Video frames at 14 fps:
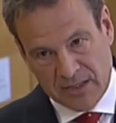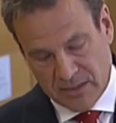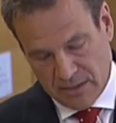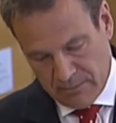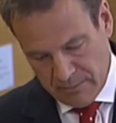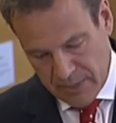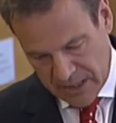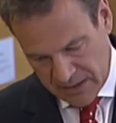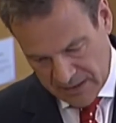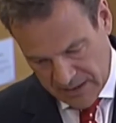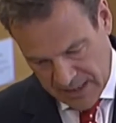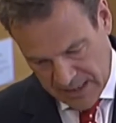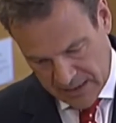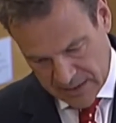many
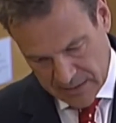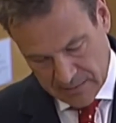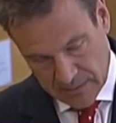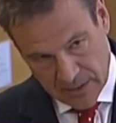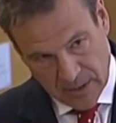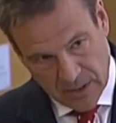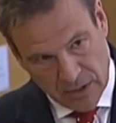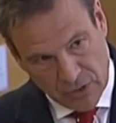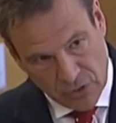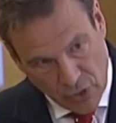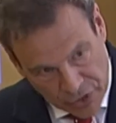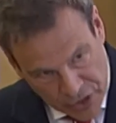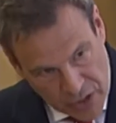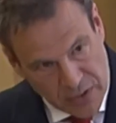things. Not
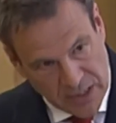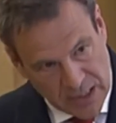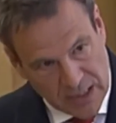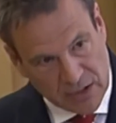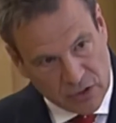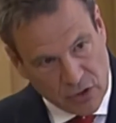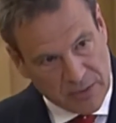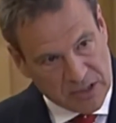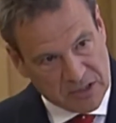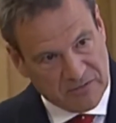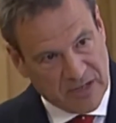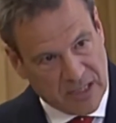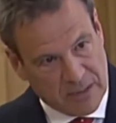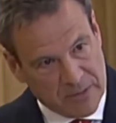only economic
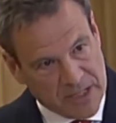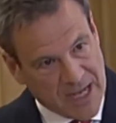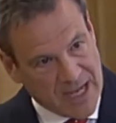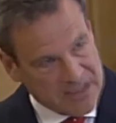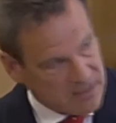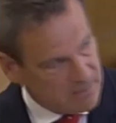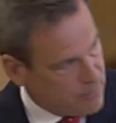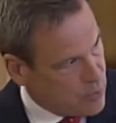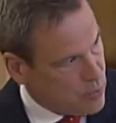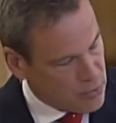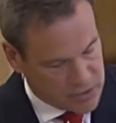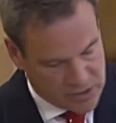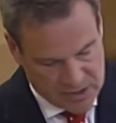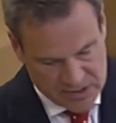development, as
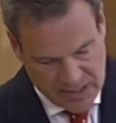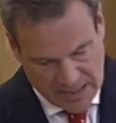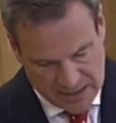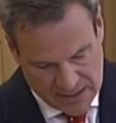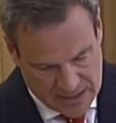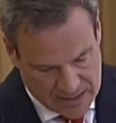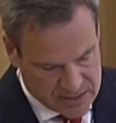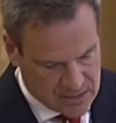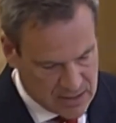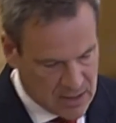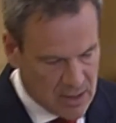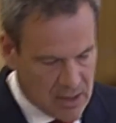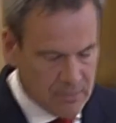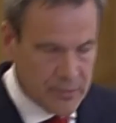important as that is,
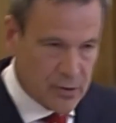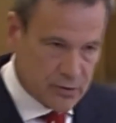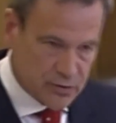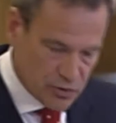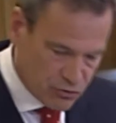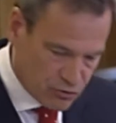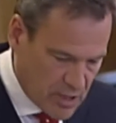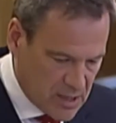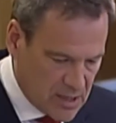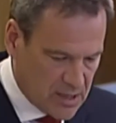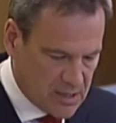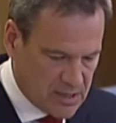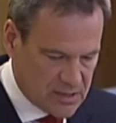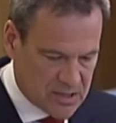but also training
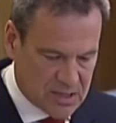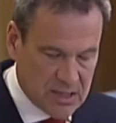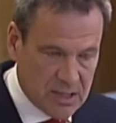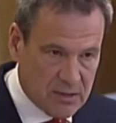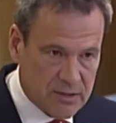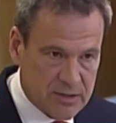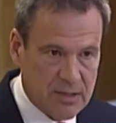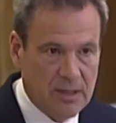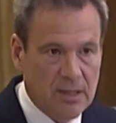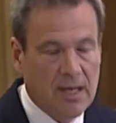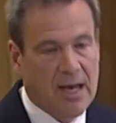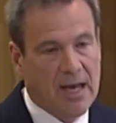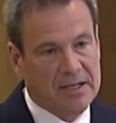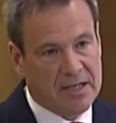and skills,
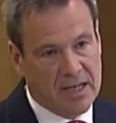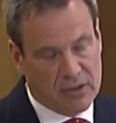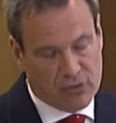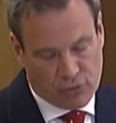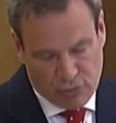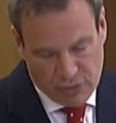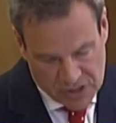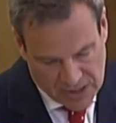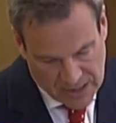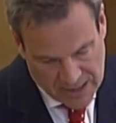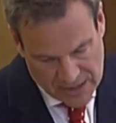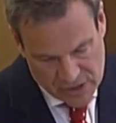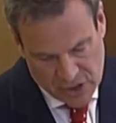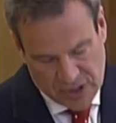and critically
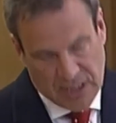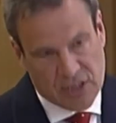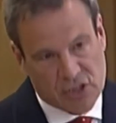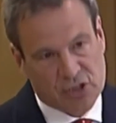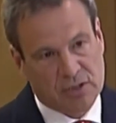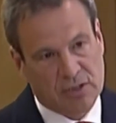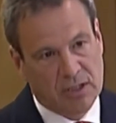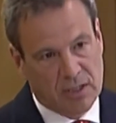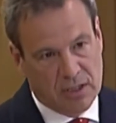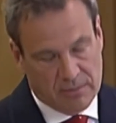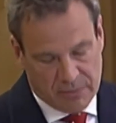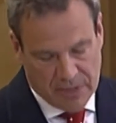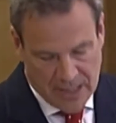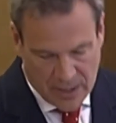education,
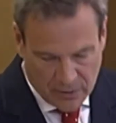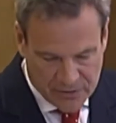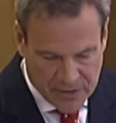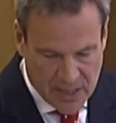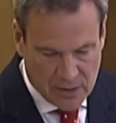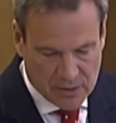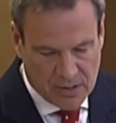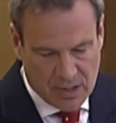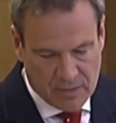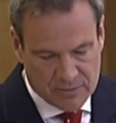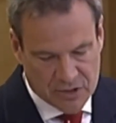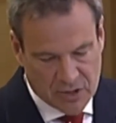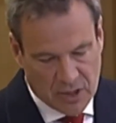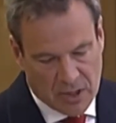health outcomes,
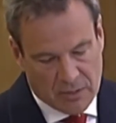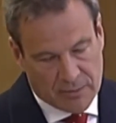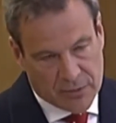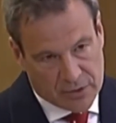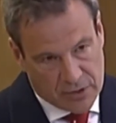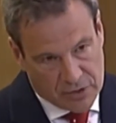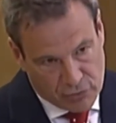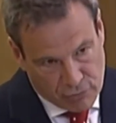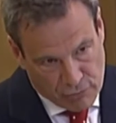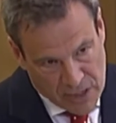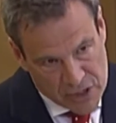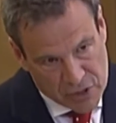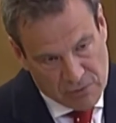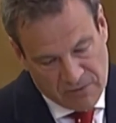but
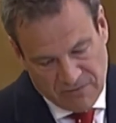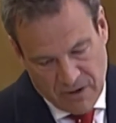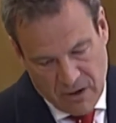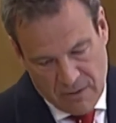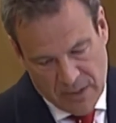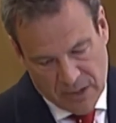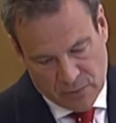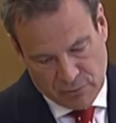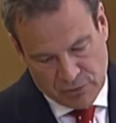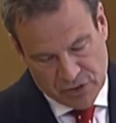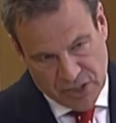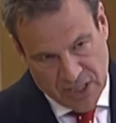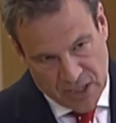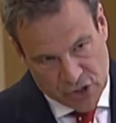greater environmental
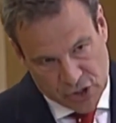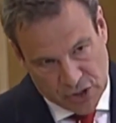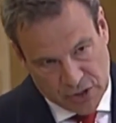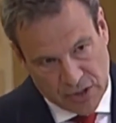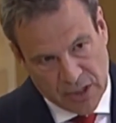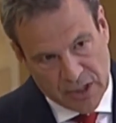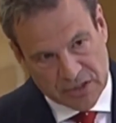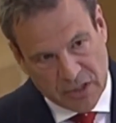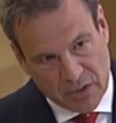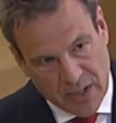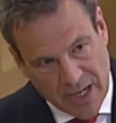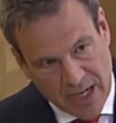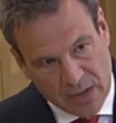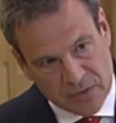protection, so
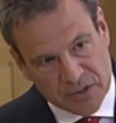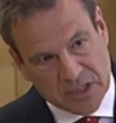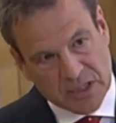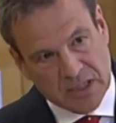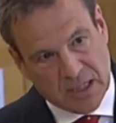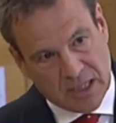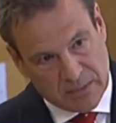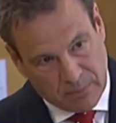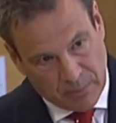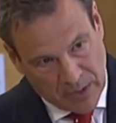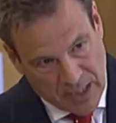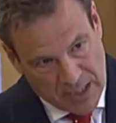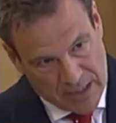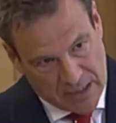housing and
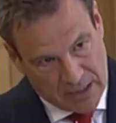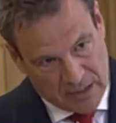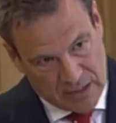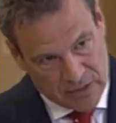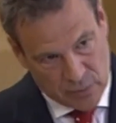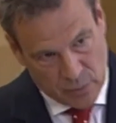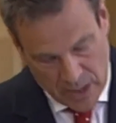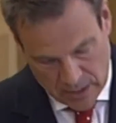planning as well.